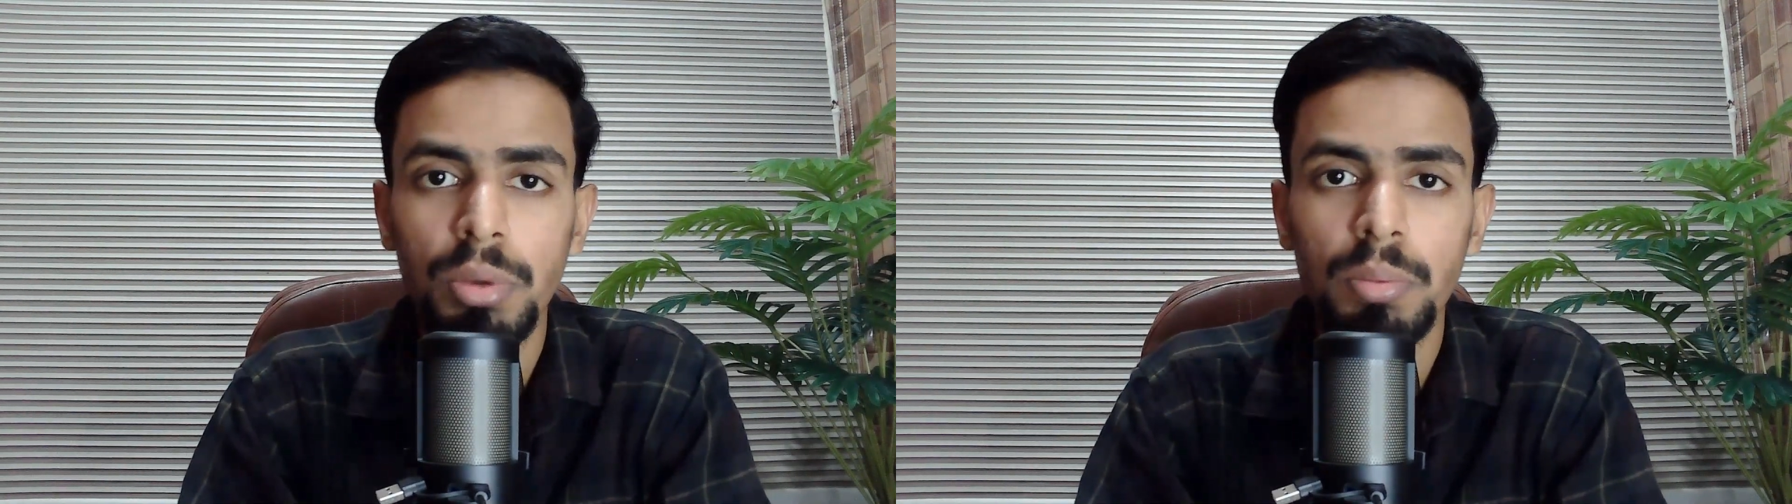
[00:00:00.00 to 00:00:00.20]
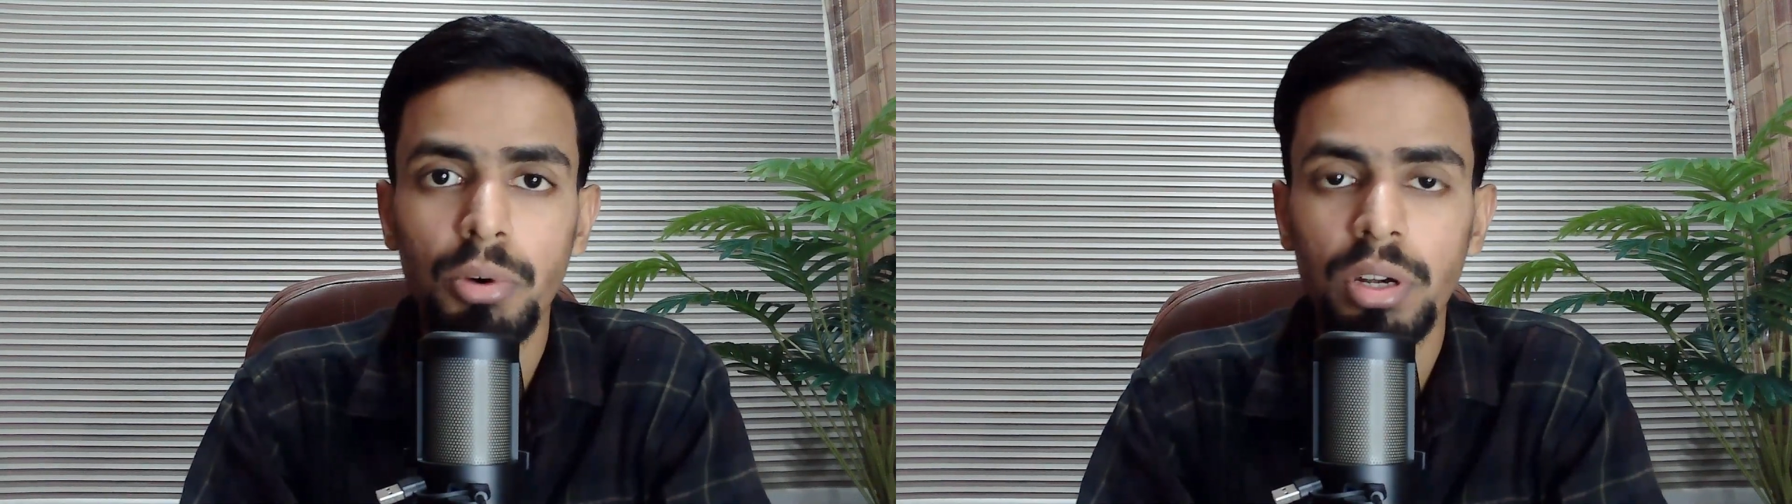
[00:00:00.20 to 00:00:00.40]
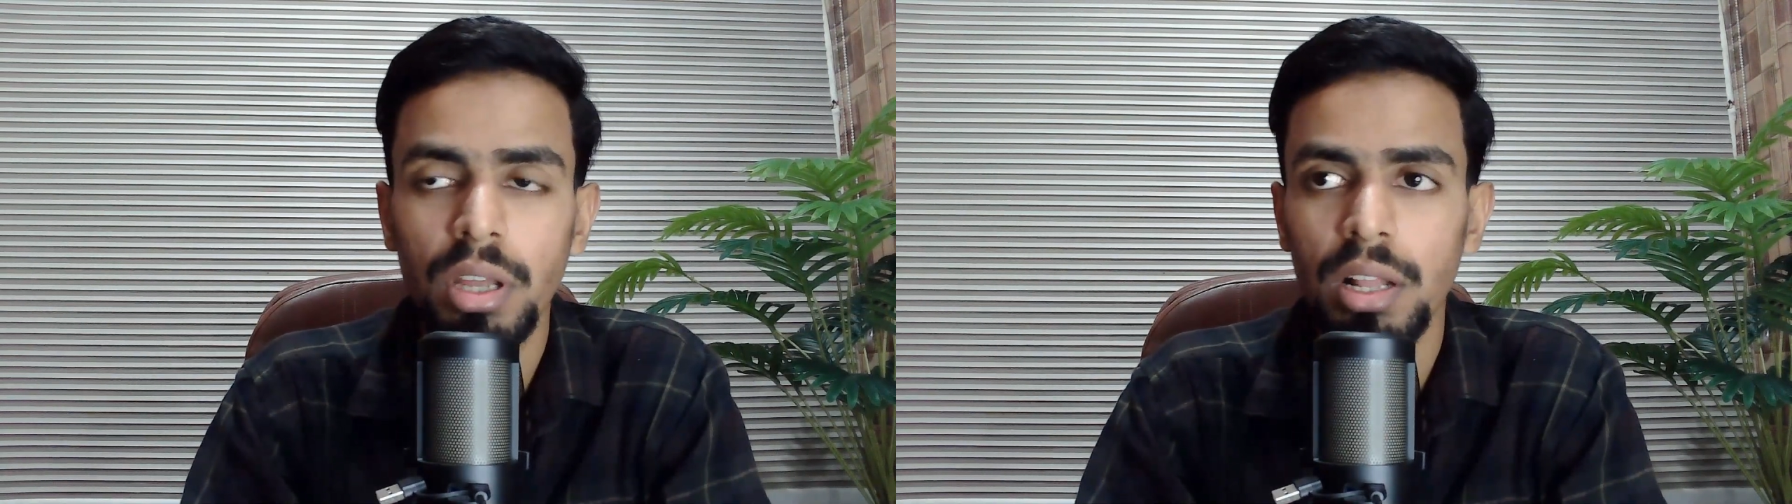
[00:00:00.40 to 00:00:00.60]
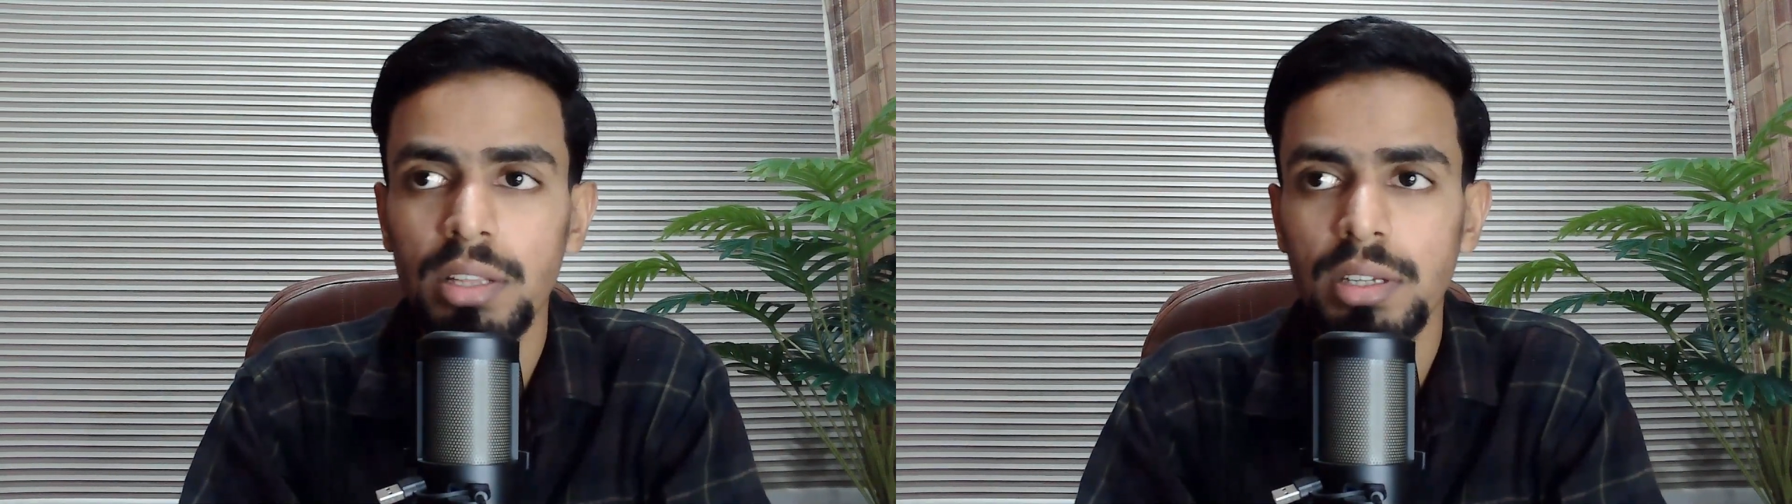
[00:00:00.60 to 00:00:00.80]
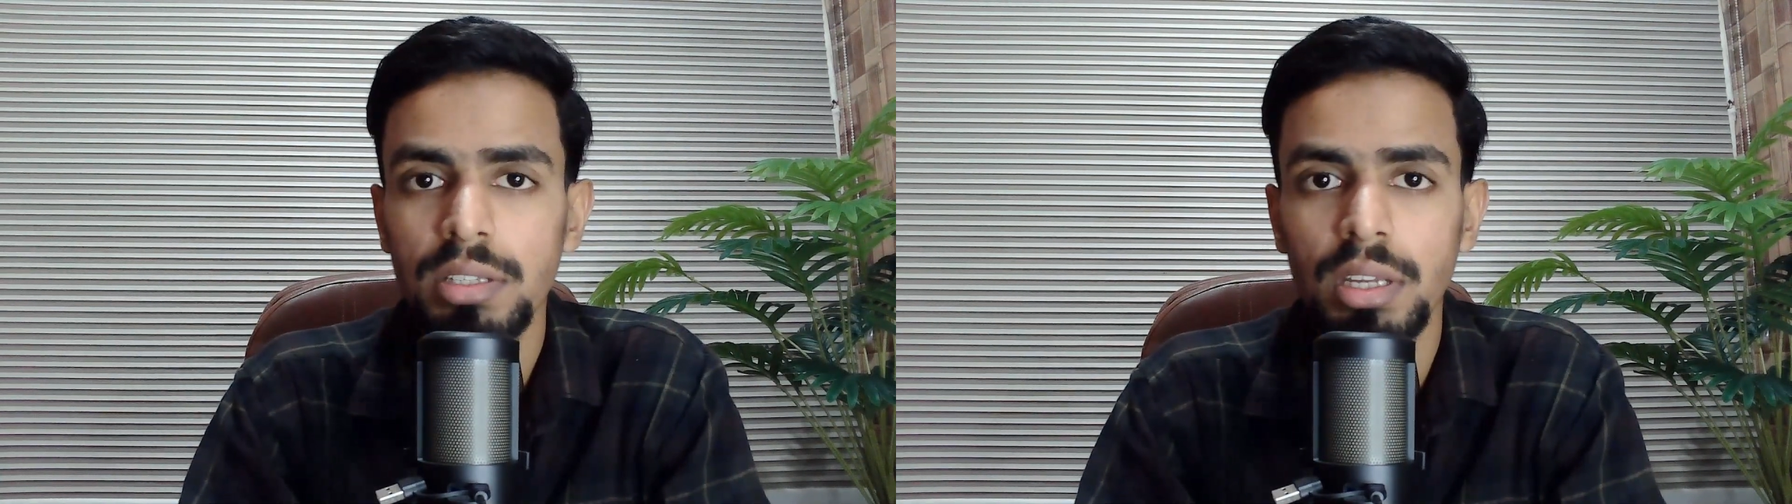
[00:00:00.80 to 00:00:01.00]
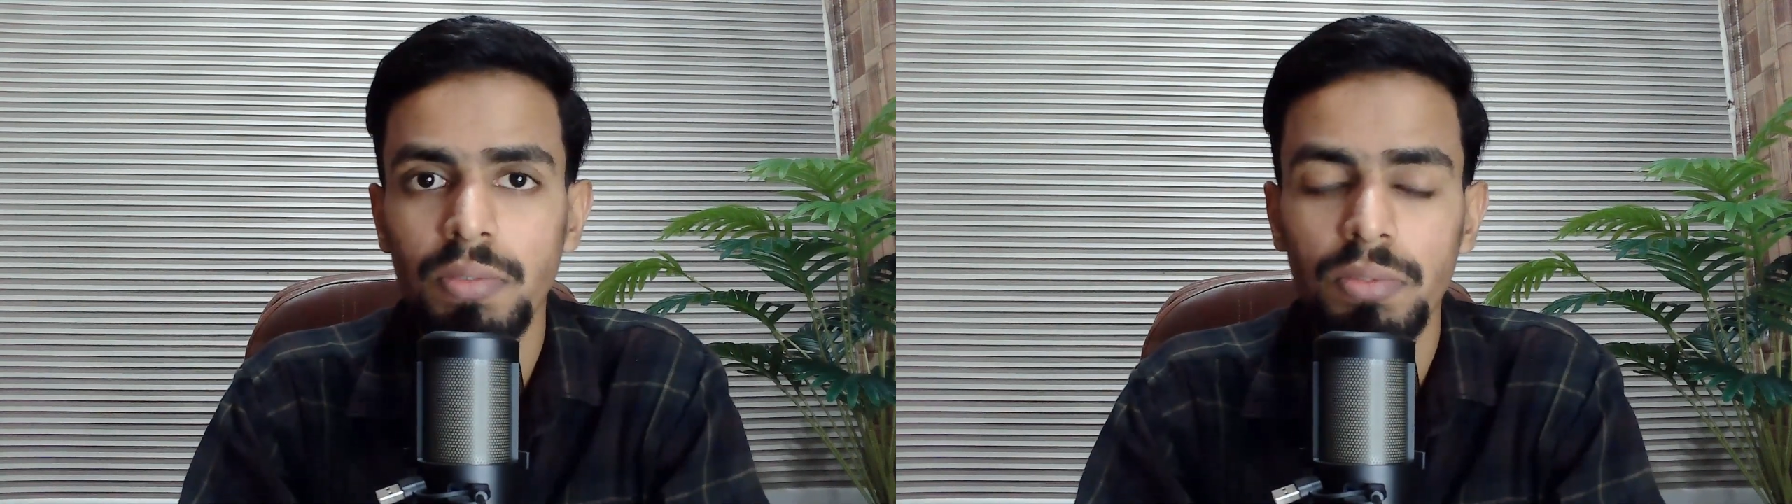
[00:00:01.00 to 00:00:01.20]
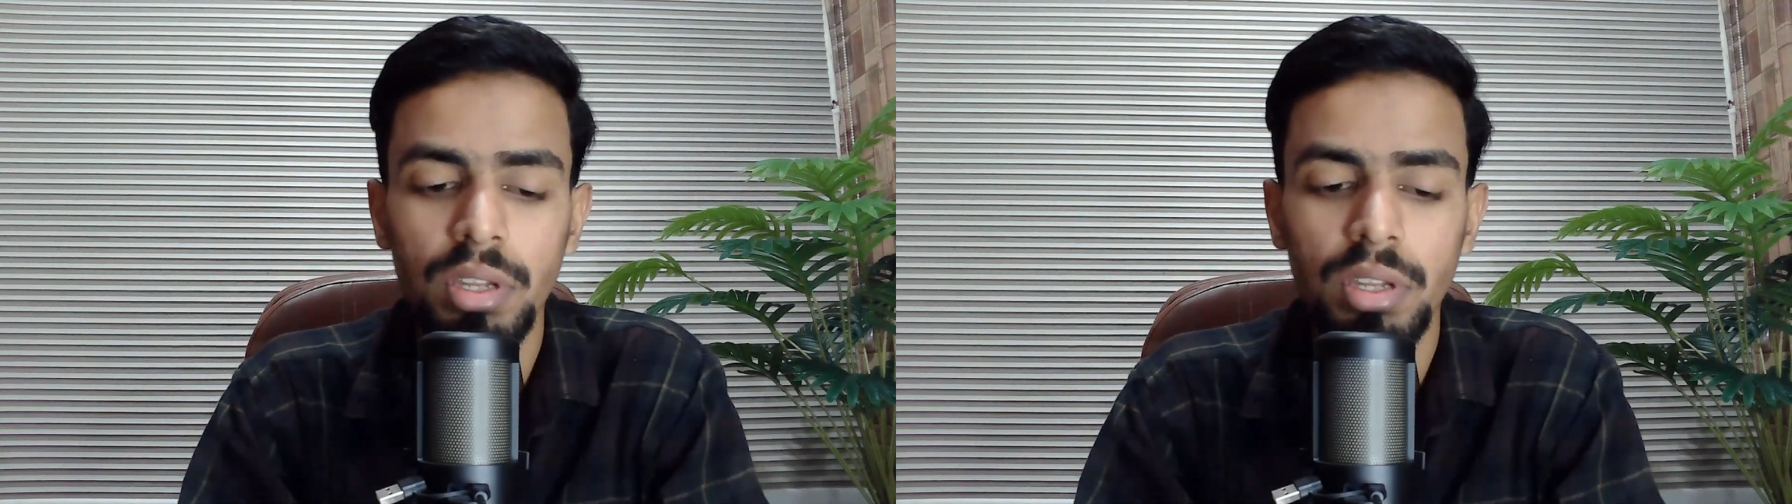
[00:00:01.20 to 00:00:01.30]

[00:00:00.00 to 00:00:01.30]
report tells us if